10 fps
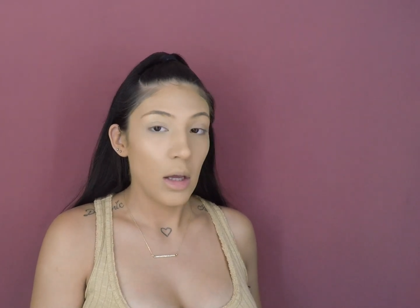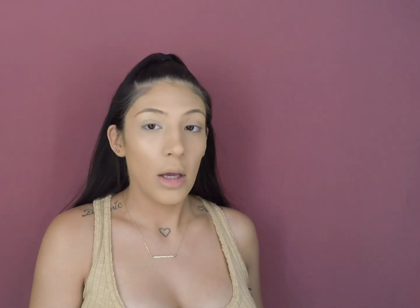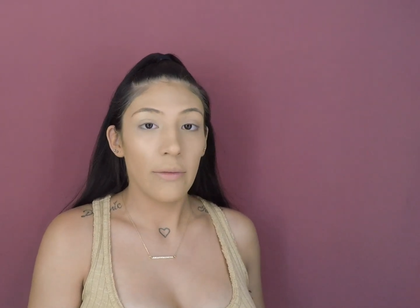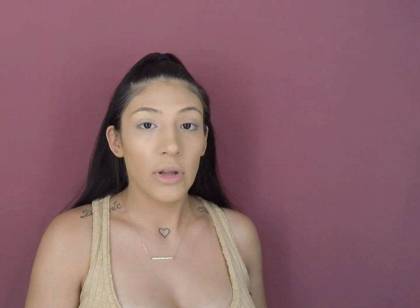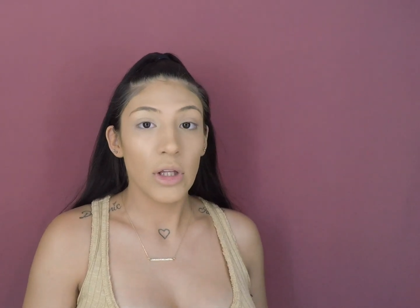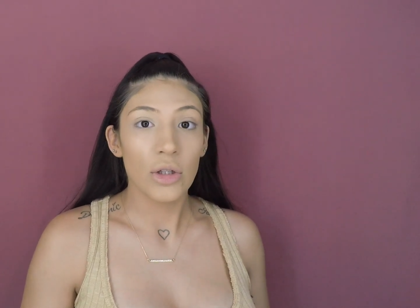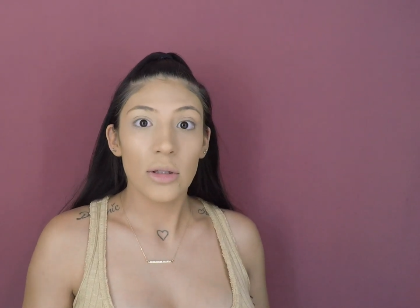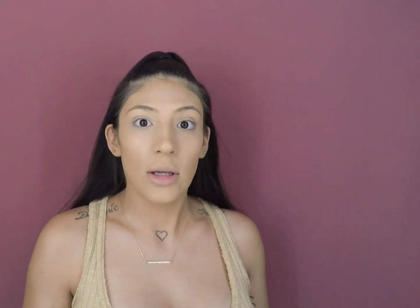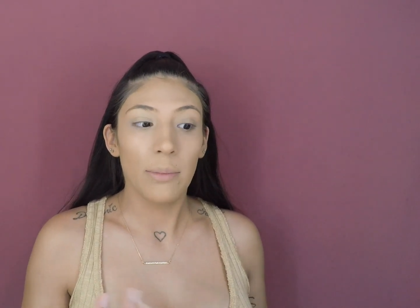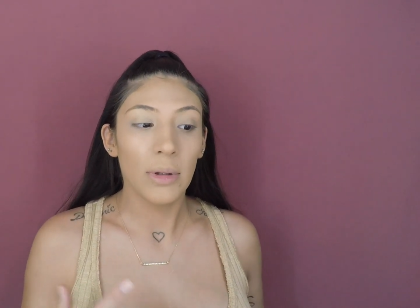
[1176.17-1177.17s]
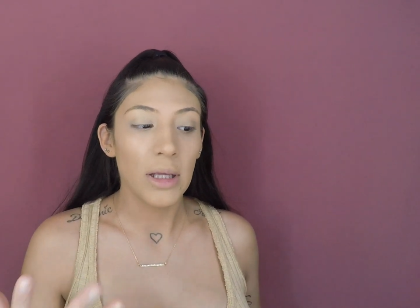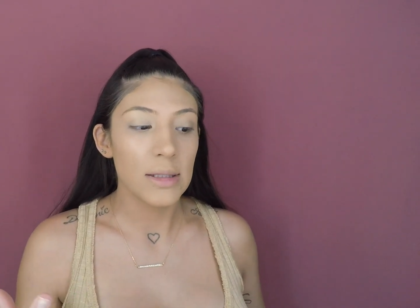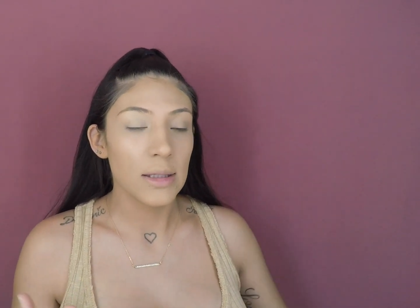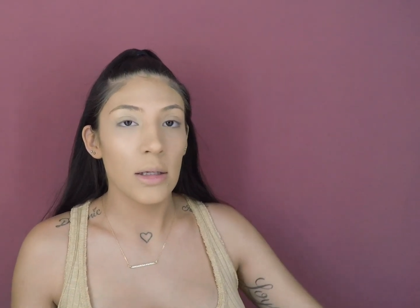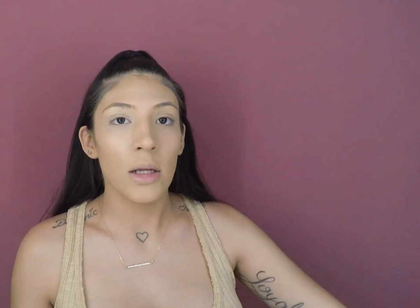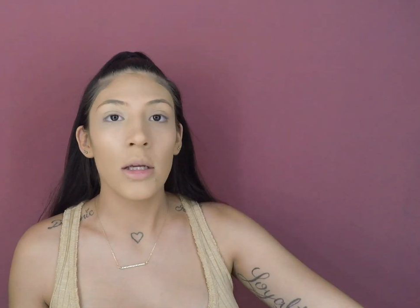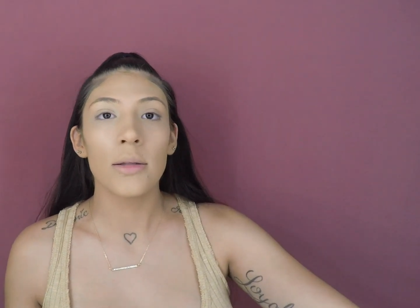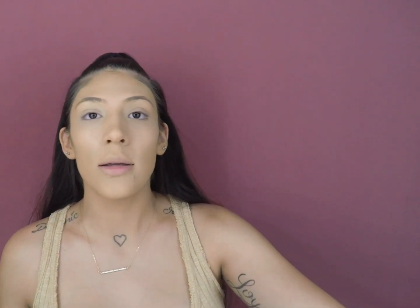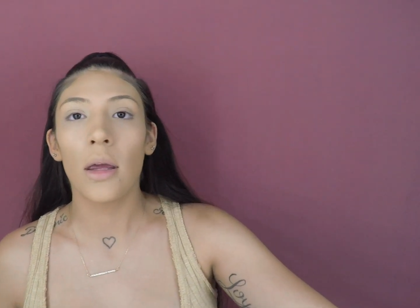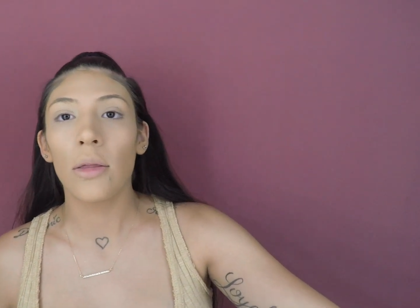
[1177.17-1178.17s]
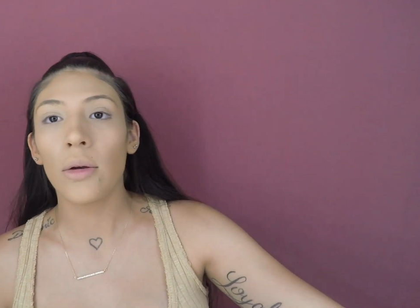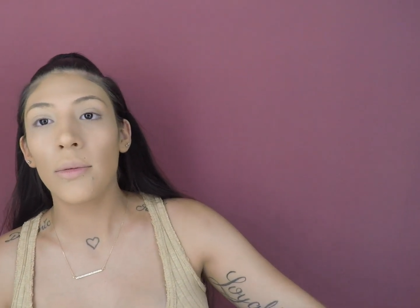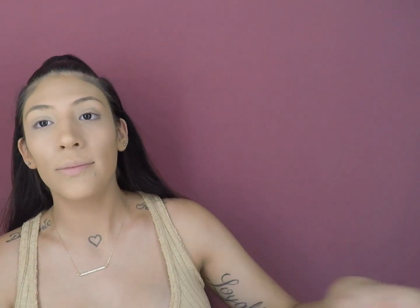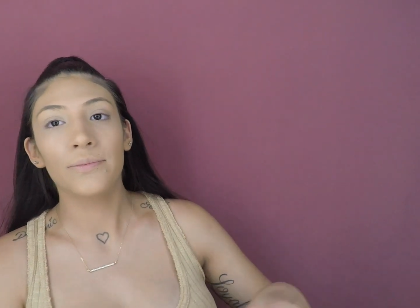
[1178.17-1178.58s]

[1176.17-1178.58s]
Everything just like blends in together.